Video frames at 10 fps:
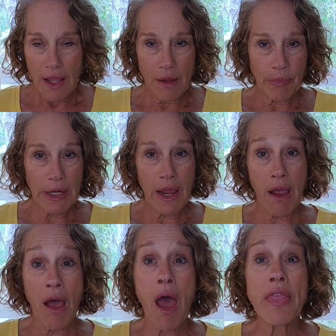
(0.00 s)

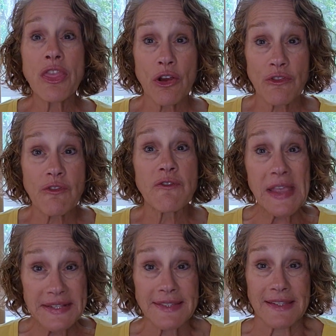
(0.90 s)
But on their
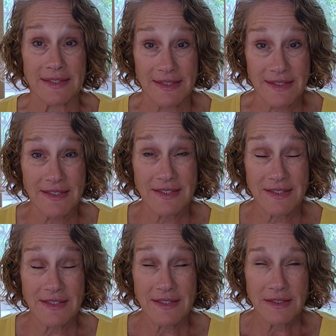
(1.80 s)
faces,
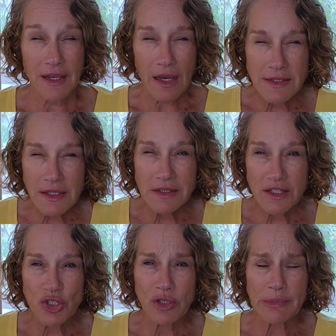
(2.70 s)
I saw
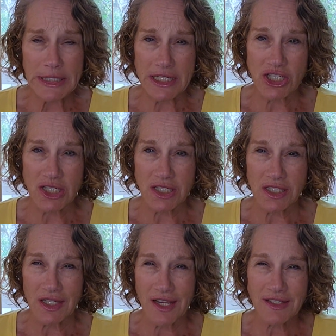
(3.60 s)
determination.
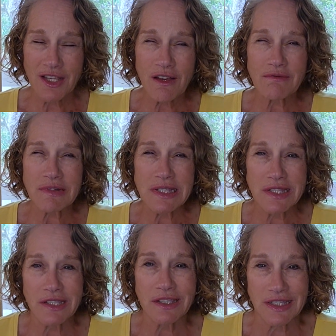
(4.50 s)
I saw
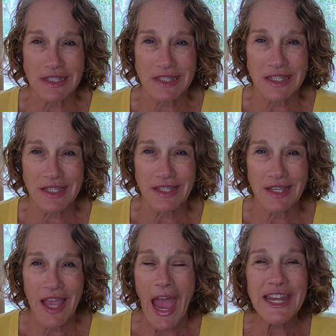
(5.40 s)
resiliency.
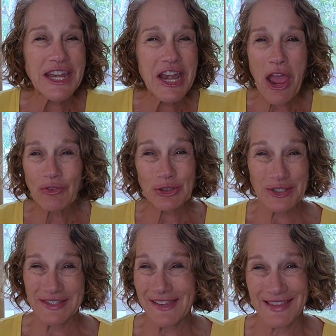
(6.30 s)
I'd never
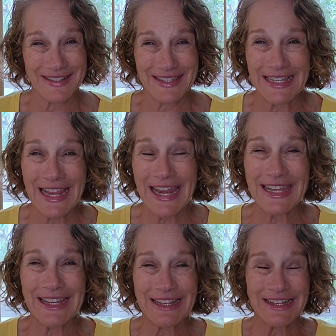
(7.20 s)
seen this in
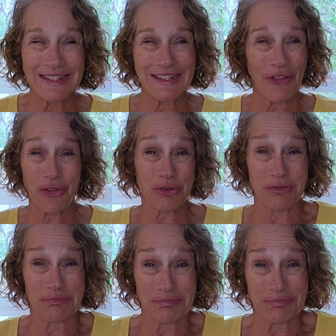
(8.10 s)
any
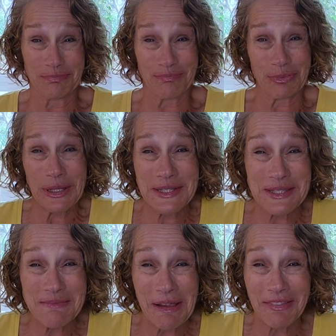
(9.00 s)
other
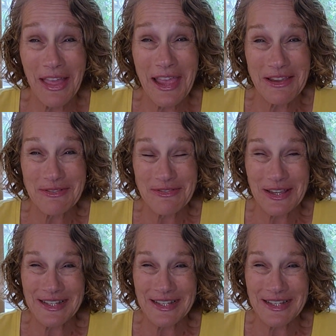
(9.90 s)
place in my life,